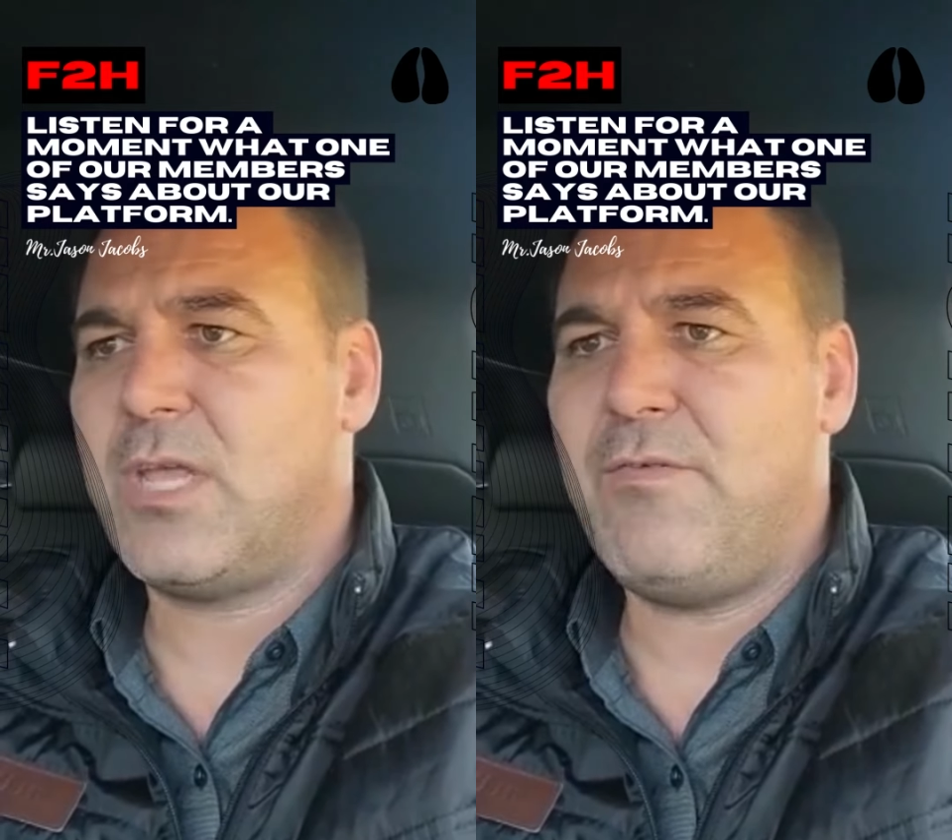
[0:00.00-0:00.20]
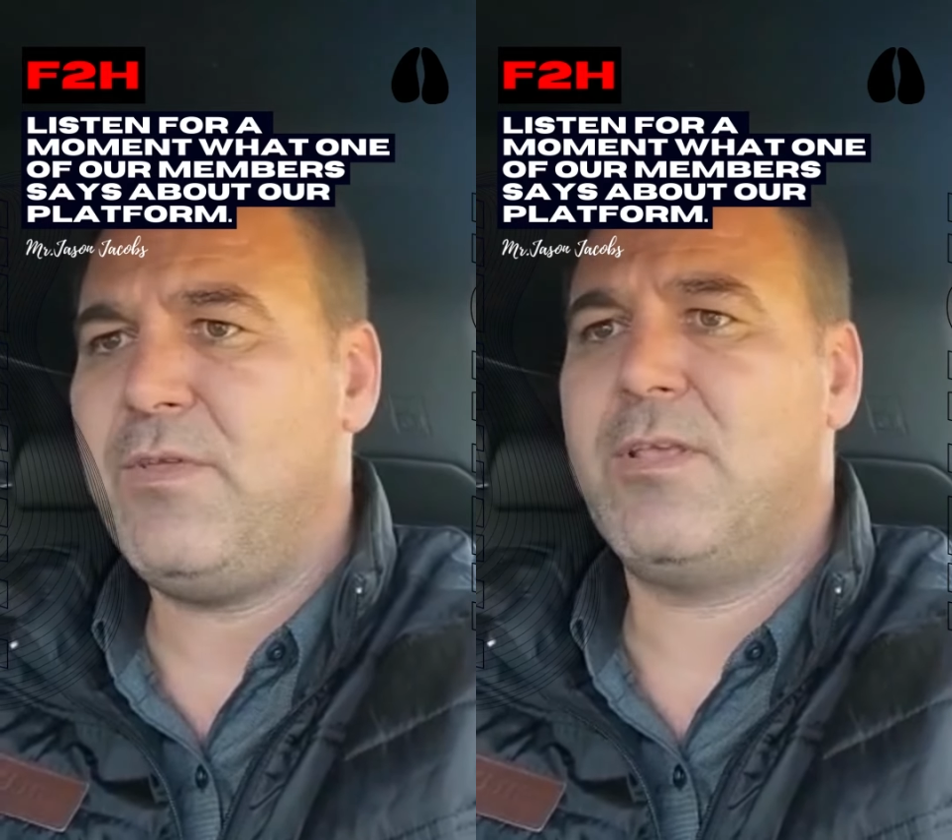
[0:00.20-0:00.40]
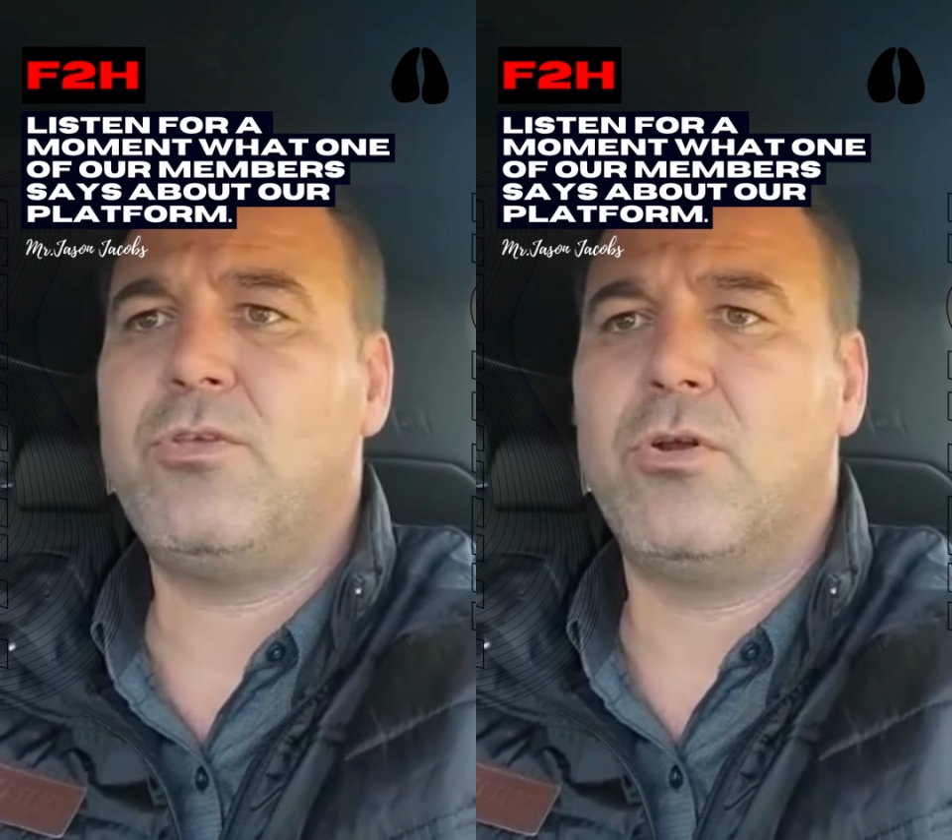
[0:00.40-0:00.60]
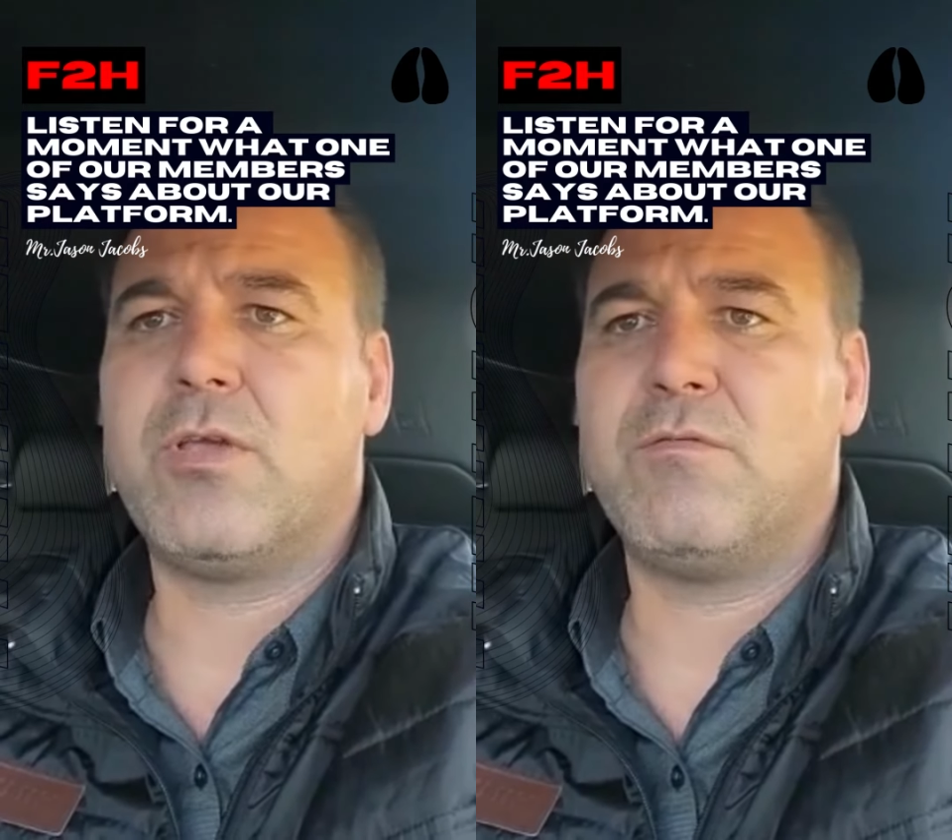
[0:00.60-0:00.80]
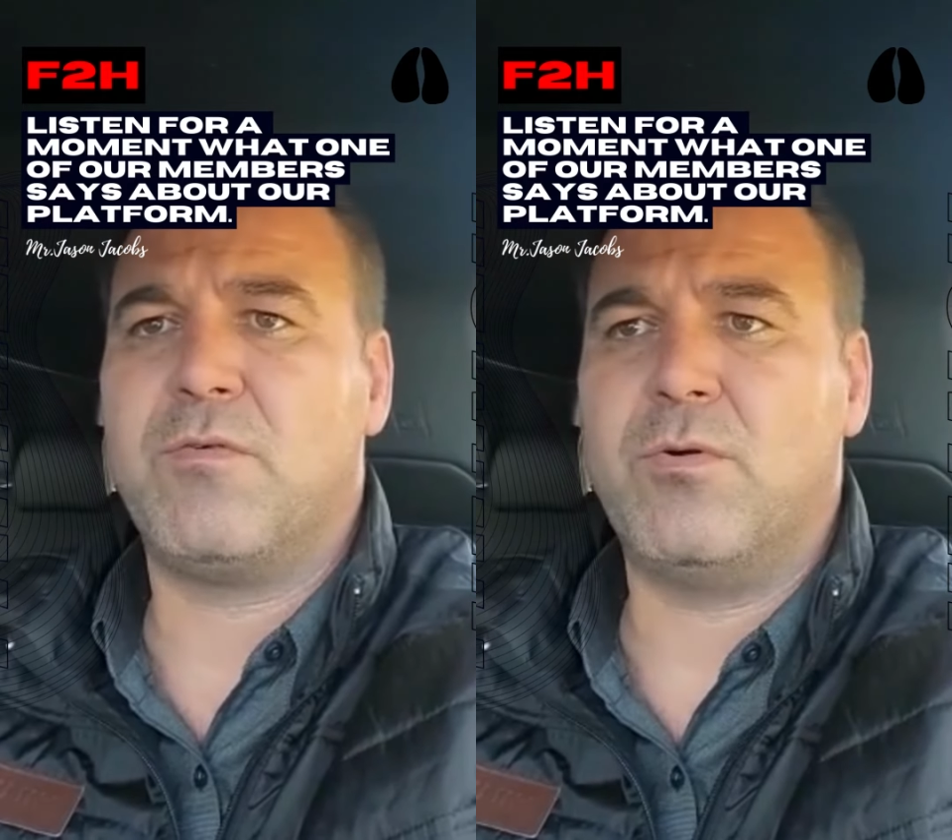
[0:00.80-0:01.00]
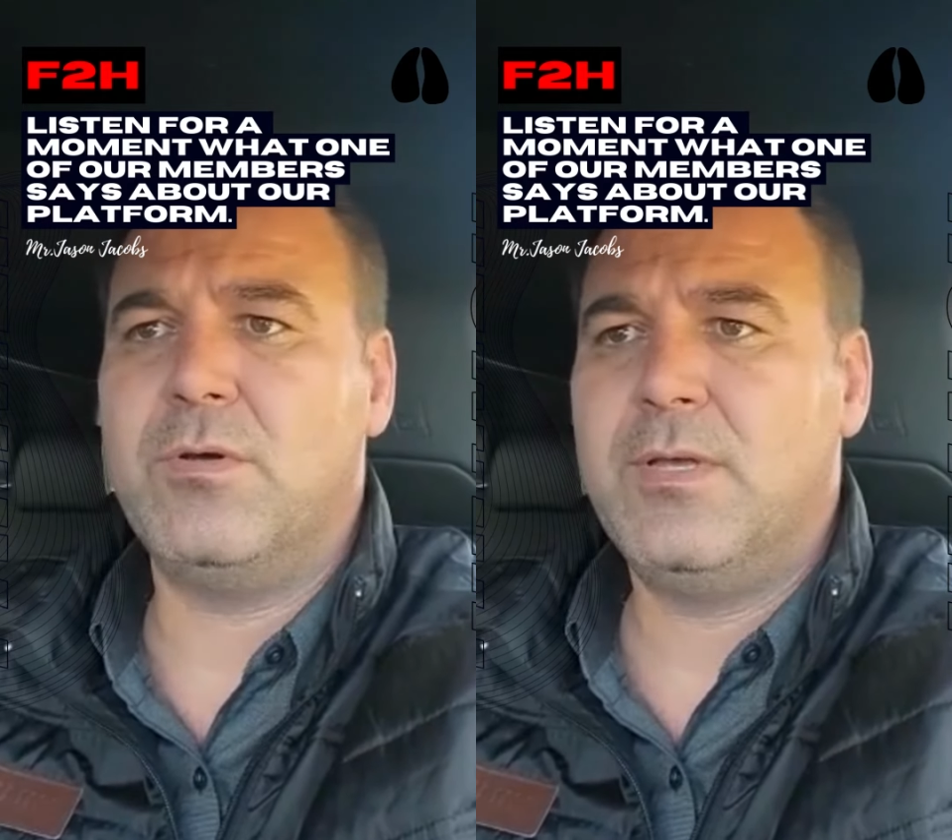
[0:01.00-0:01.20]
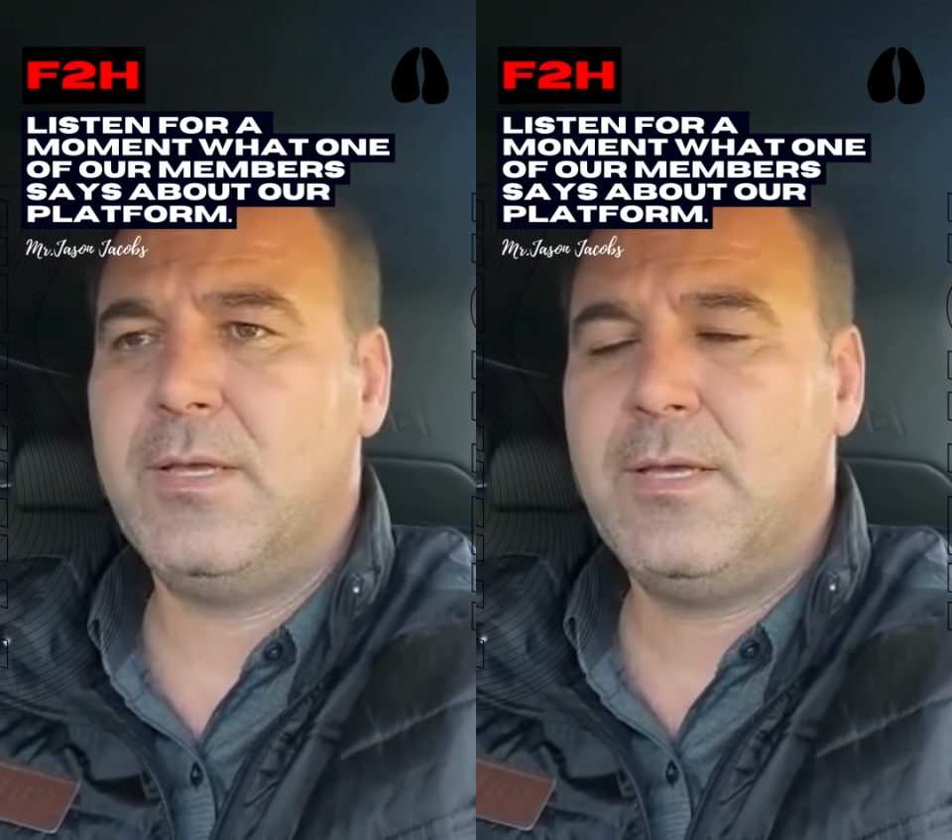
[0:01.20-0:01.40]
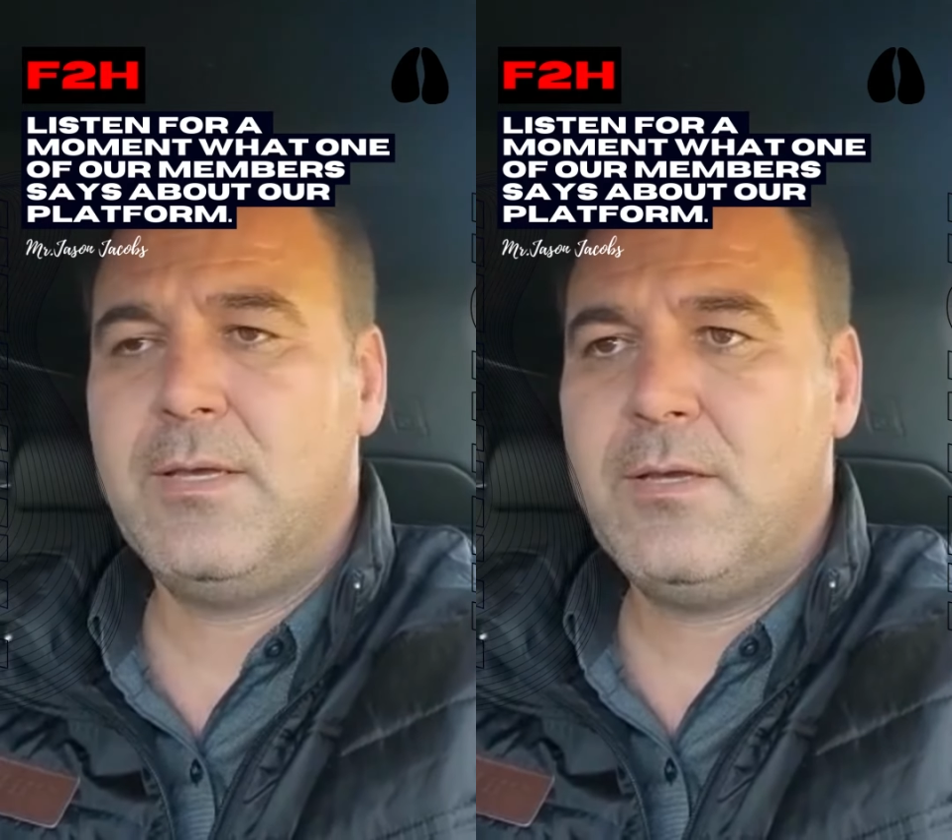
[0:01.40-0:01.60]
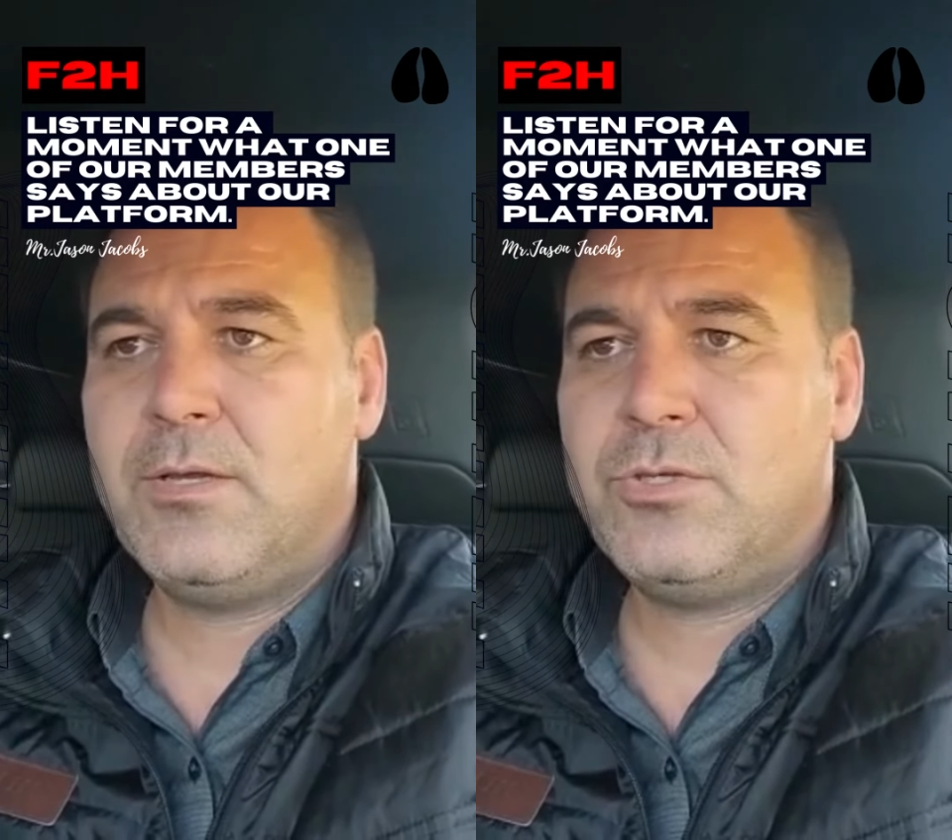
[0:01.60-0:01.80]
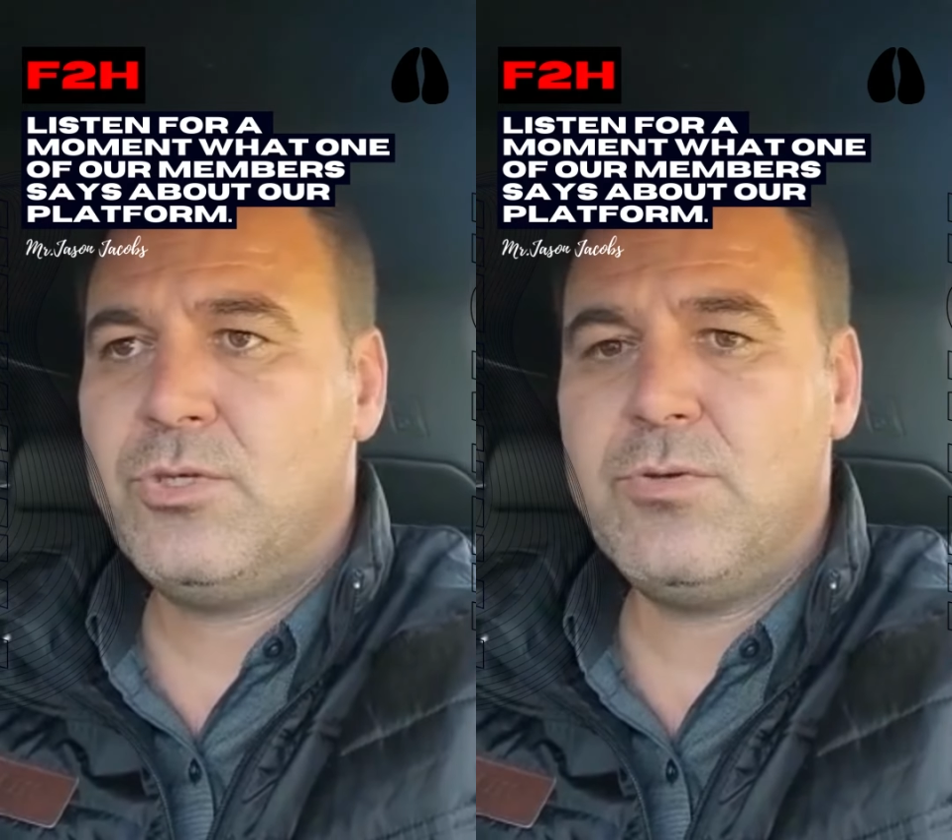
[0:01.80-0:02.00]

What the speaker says: everything you're looking for, do